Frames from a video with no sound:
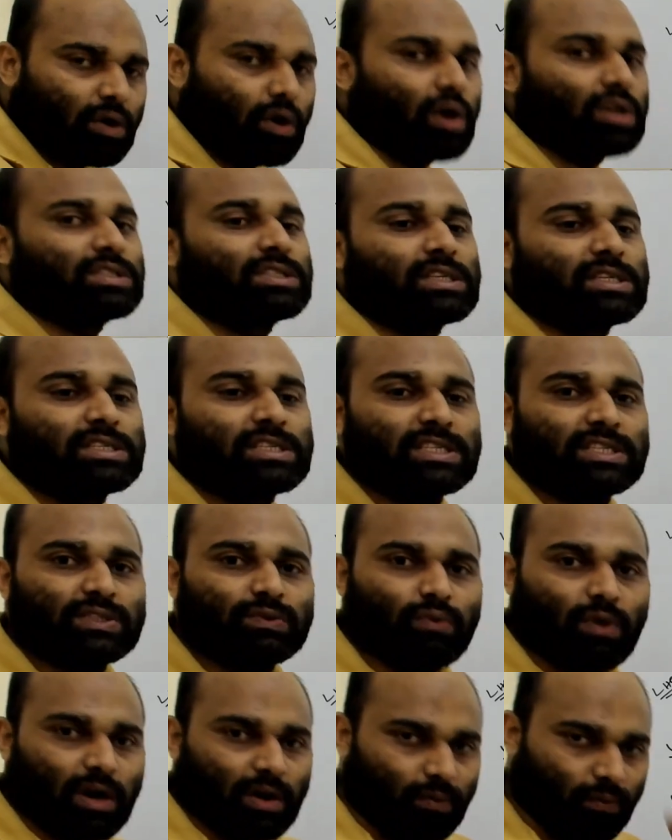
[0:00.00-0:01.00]
60 is
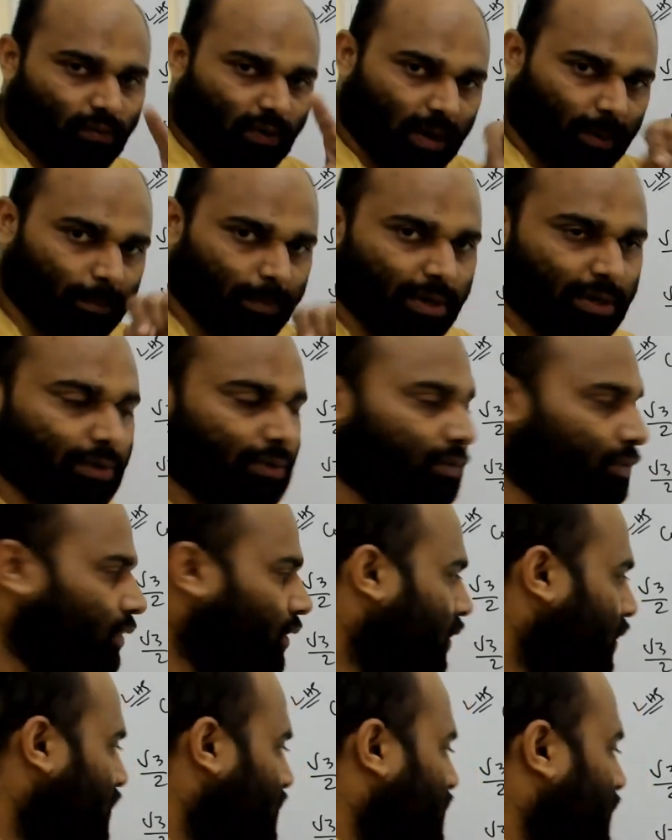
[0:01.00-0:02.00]
what? 1 by 2.
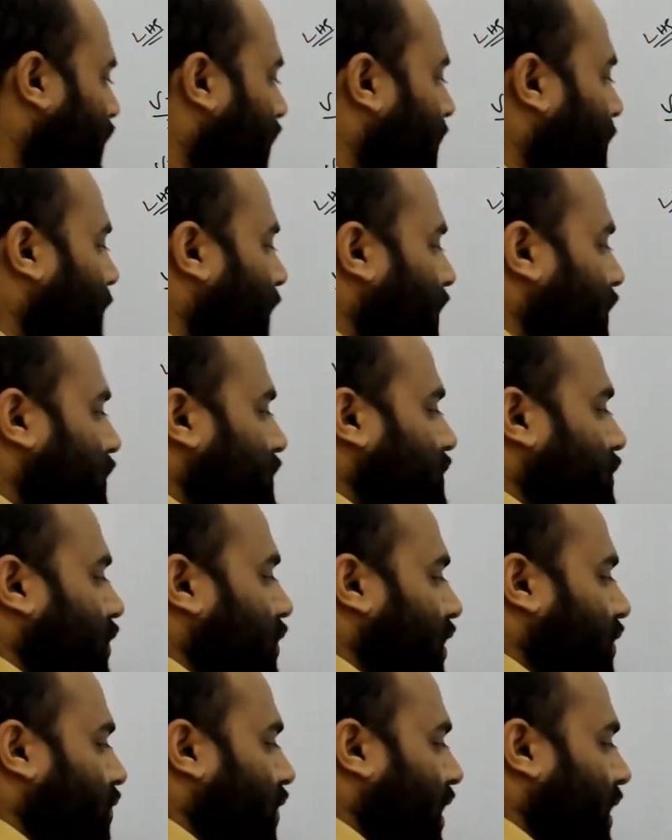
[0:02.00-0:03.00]
So 1 by 2
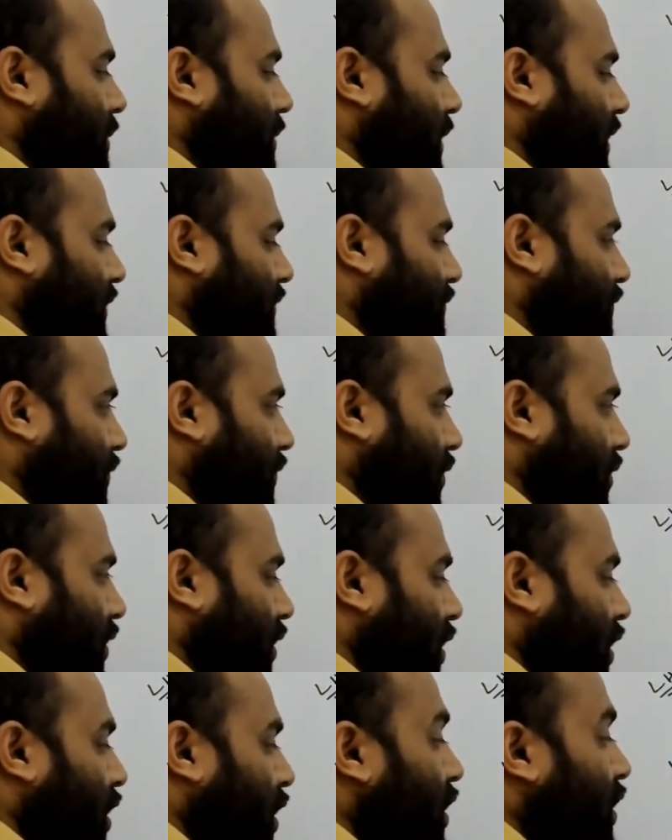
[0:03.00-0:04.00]
square, 1 by 4.
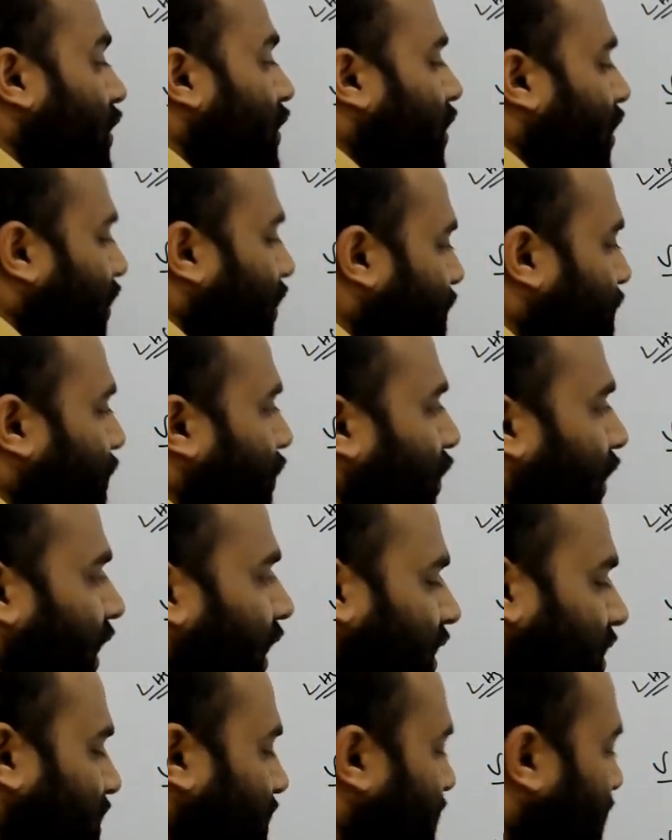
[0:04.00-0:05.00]
Don't
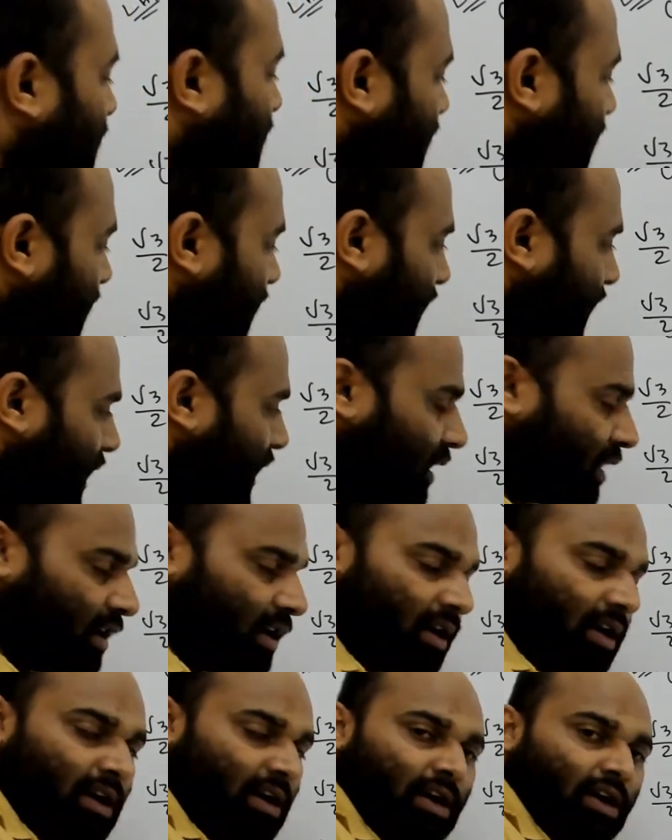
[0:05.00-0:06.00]
forget, here
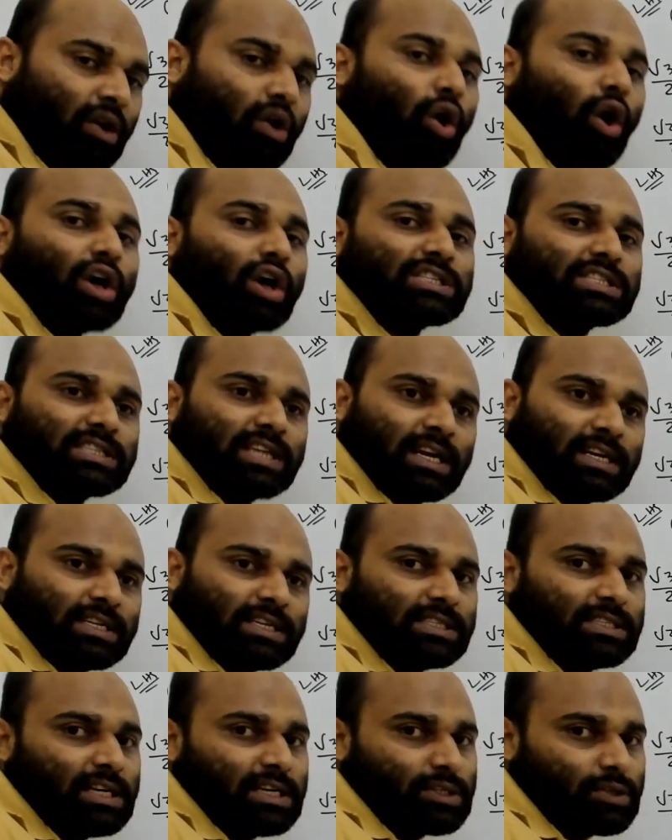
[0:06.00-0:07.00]
cos 10 is
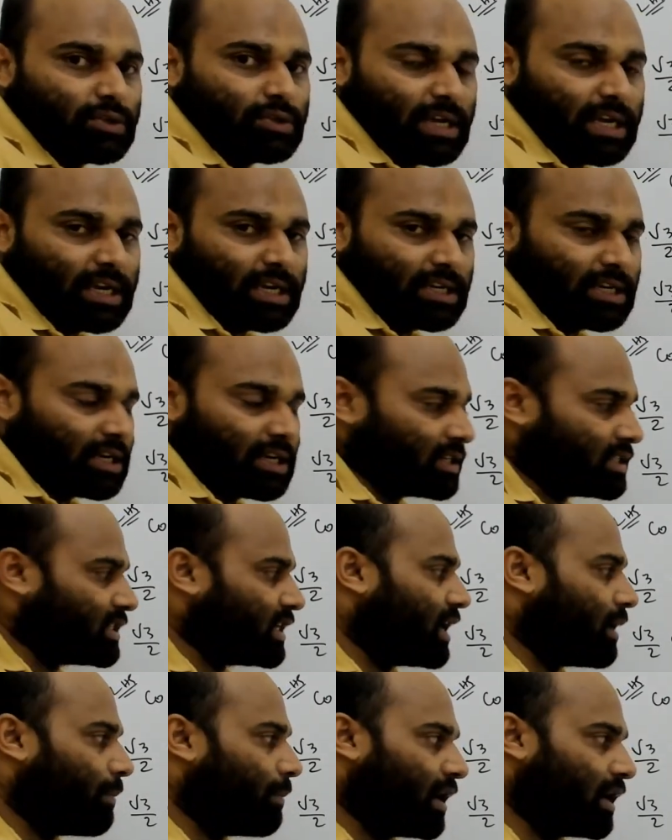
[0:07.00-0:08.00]
there to take it
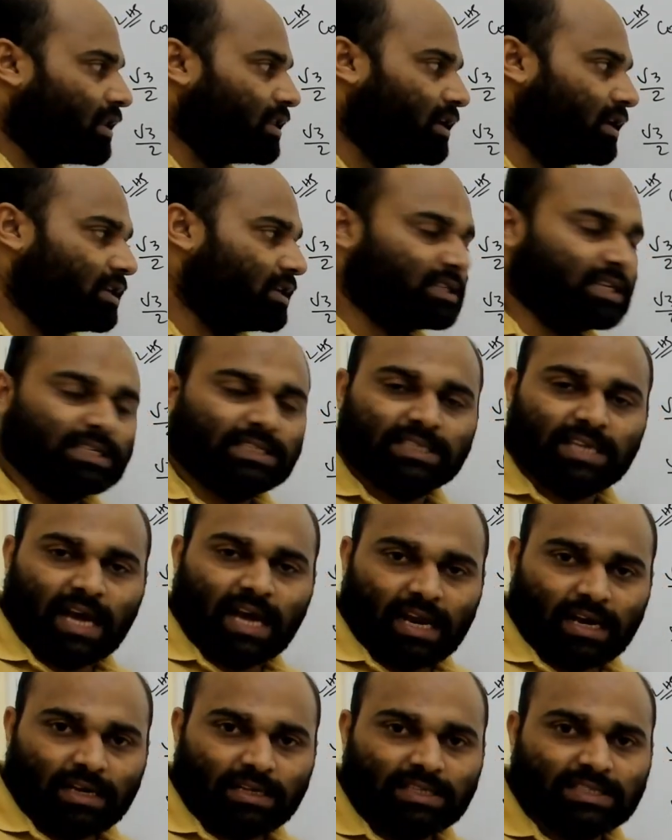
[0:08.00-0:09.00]
inside, but there is a
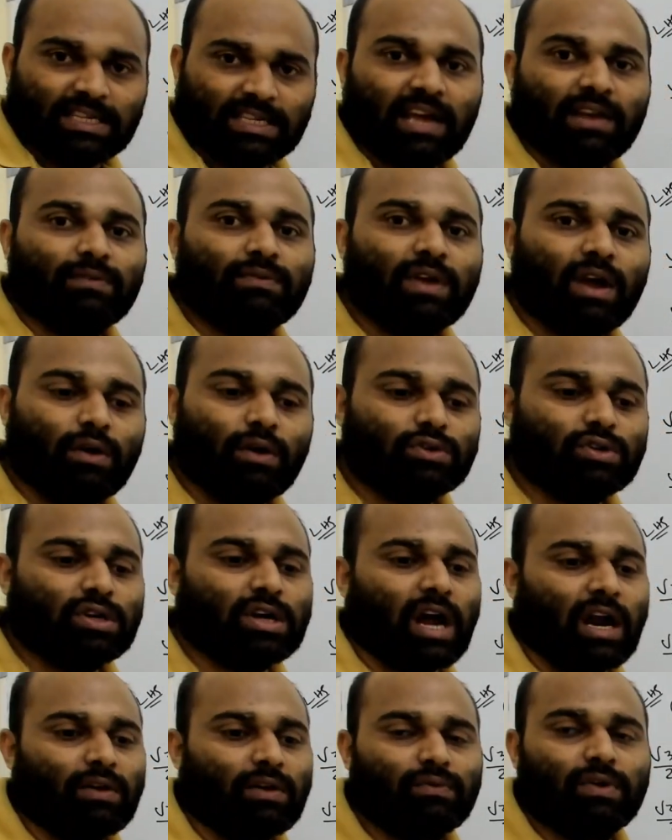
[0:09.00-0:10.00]
sin. Sin we have to
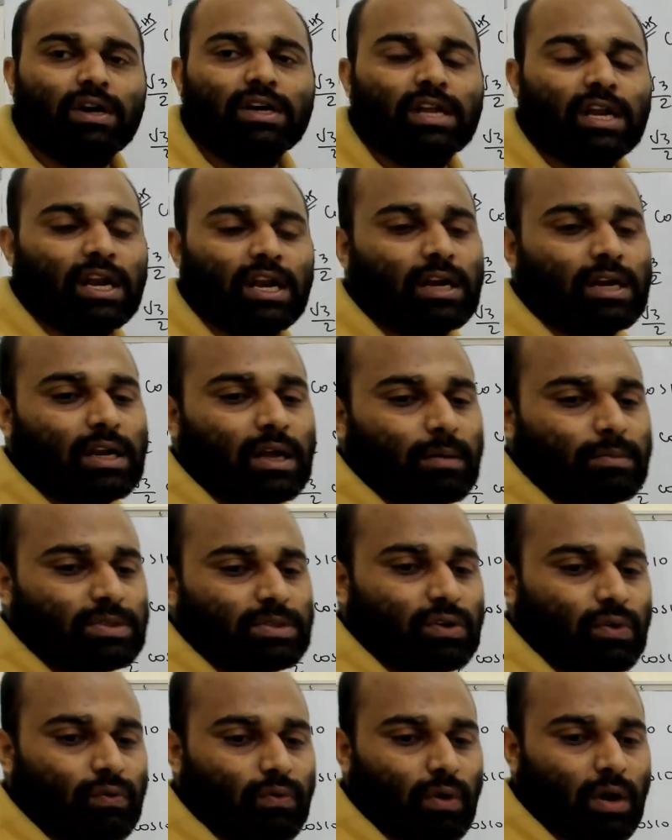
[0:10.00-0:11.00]
convert in terms
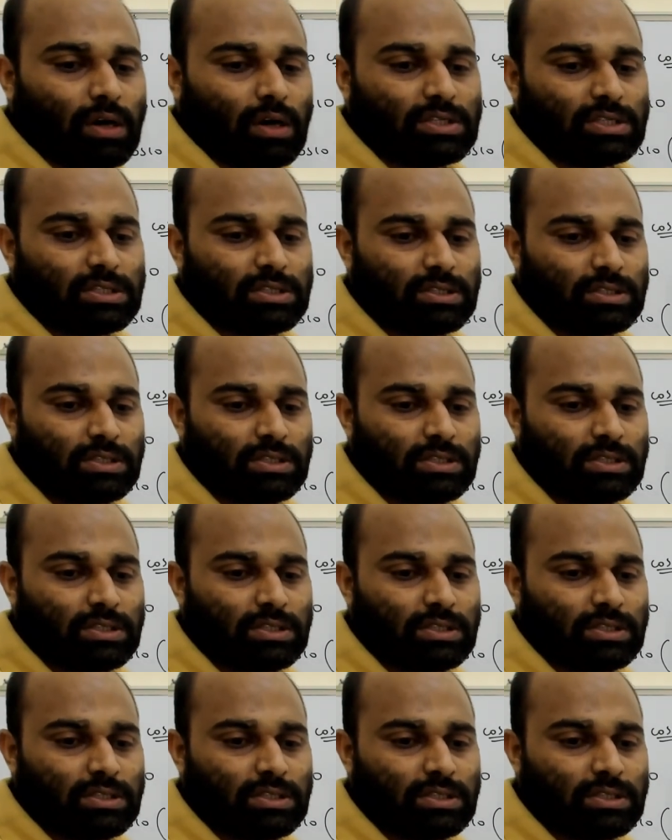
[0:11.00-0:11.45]
of what?